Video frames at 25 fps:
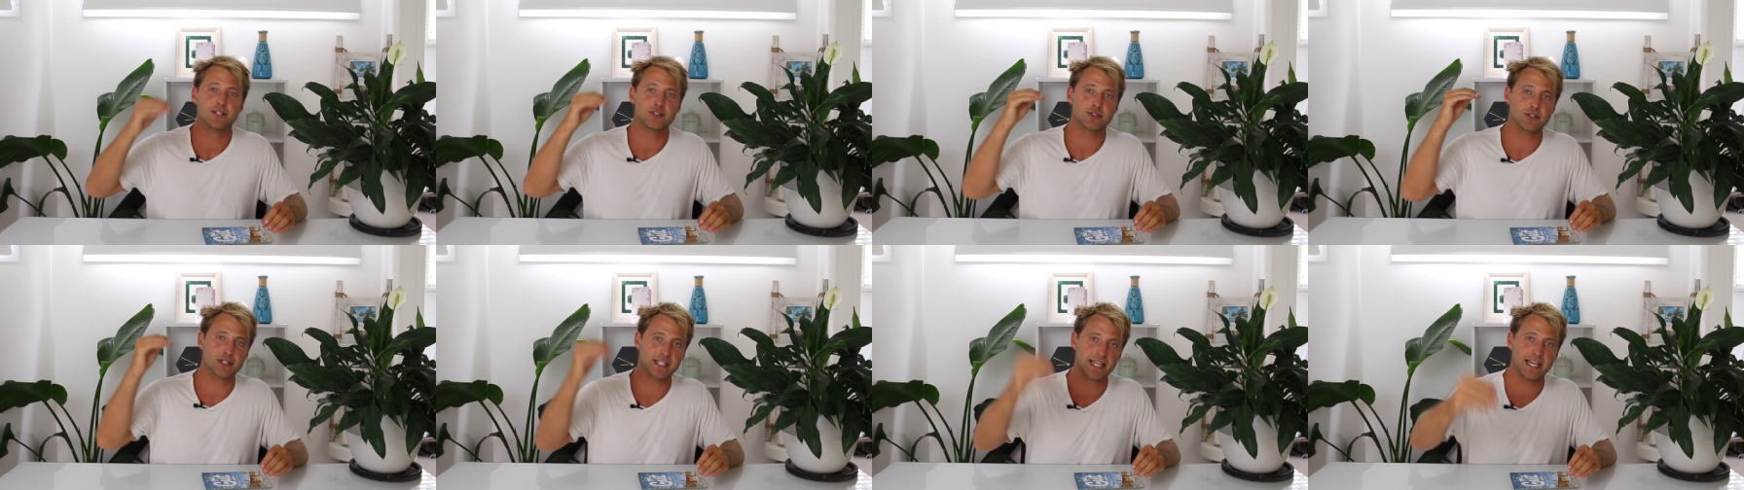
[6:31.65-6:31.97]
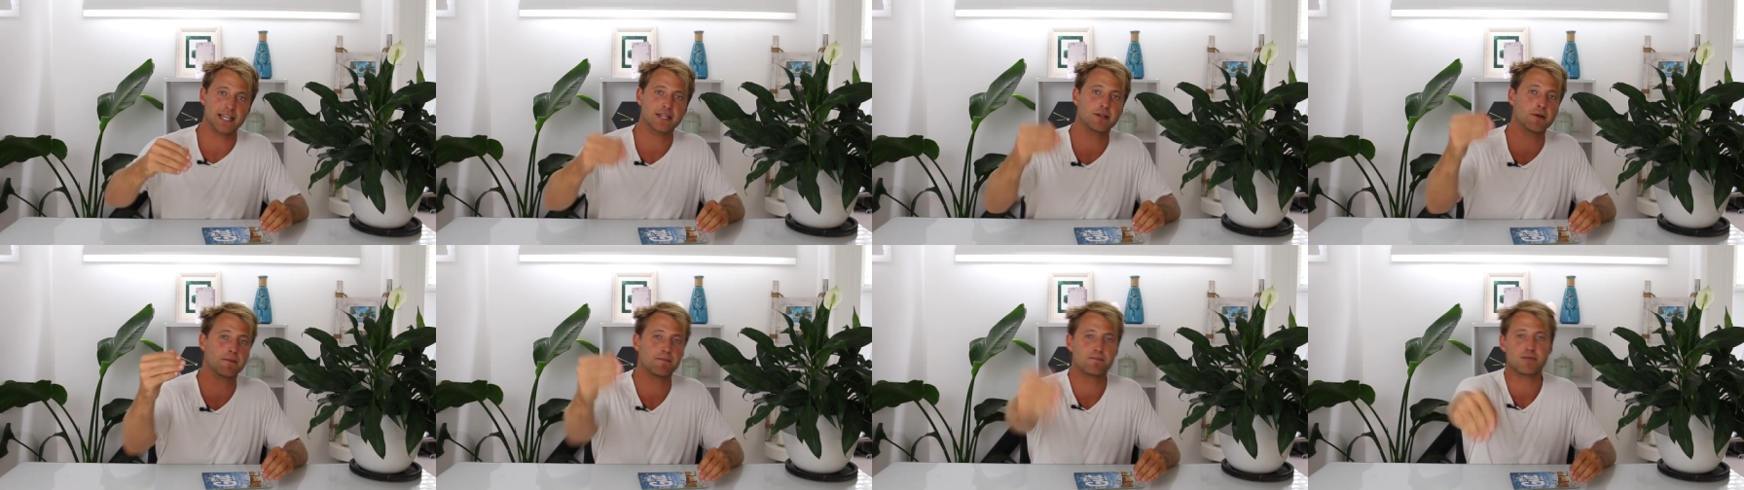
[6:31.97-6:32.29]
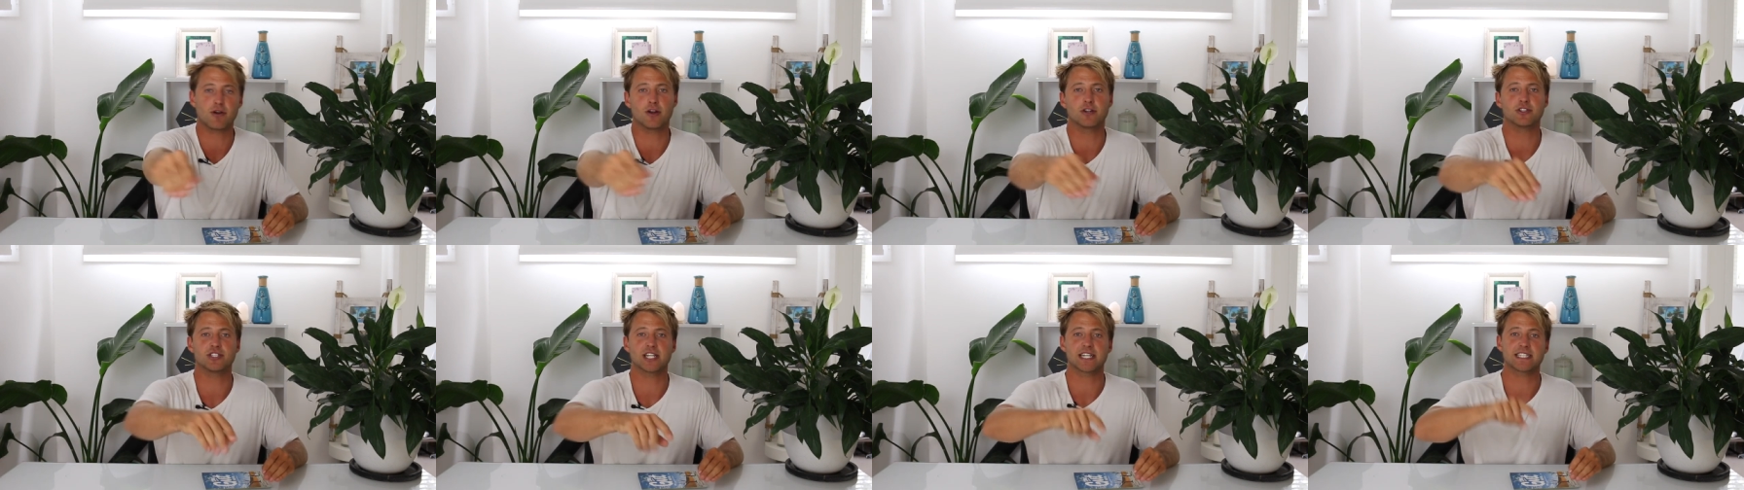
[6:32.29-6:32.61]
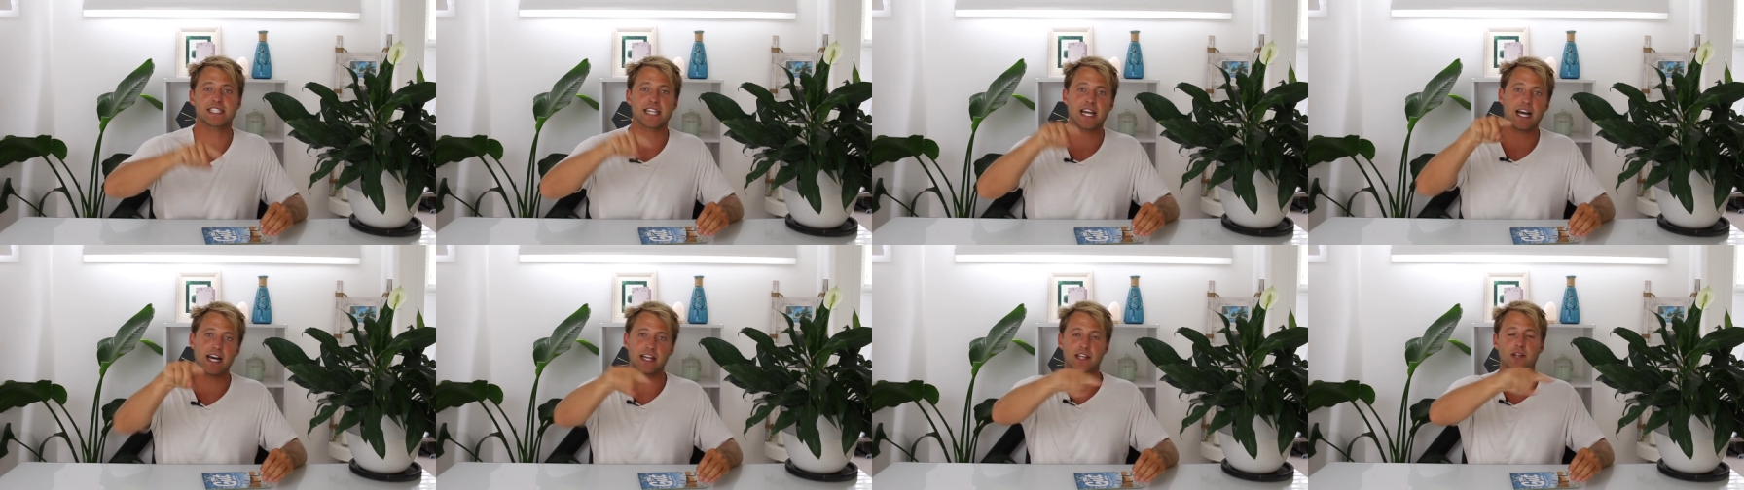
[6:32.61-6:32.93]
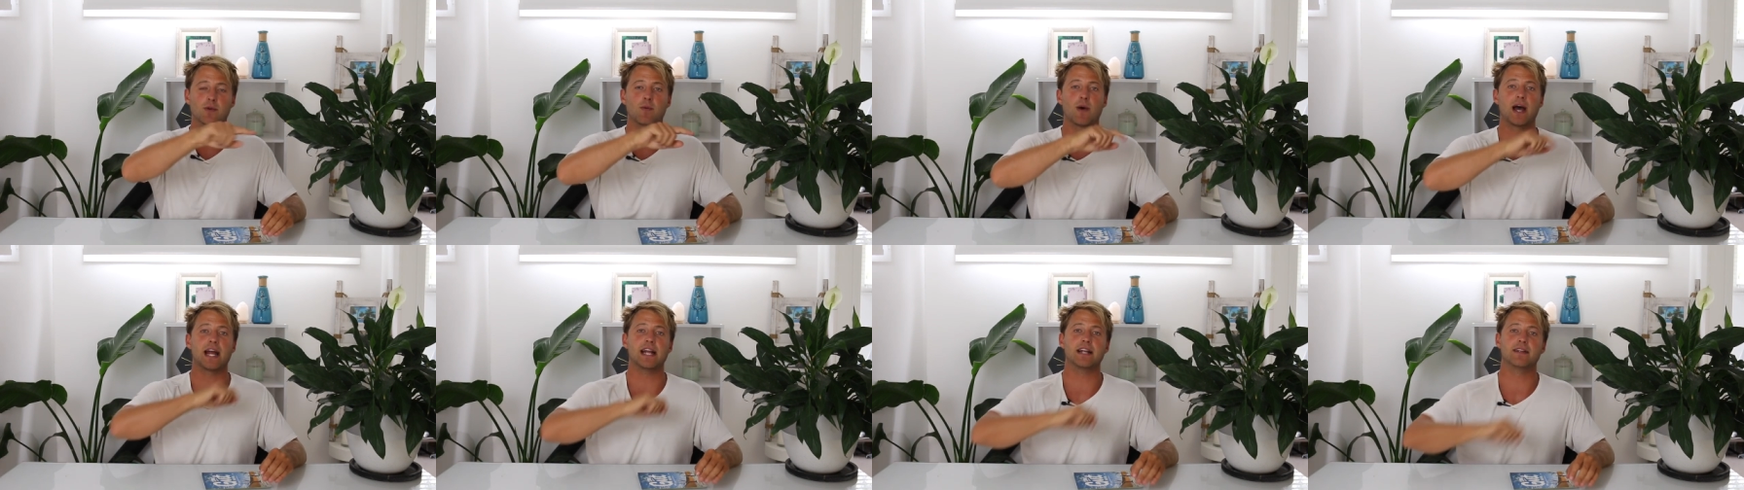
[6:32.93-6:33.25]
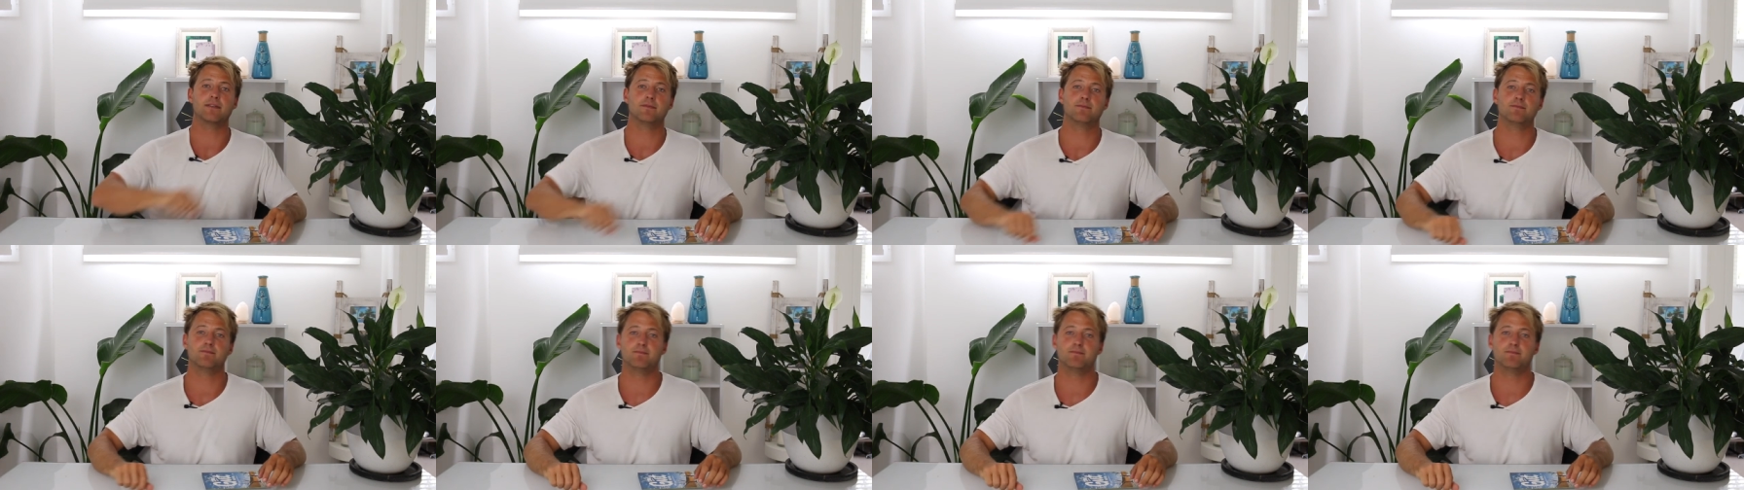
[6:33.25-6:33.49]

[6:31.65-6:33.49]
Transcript: to get your project underway.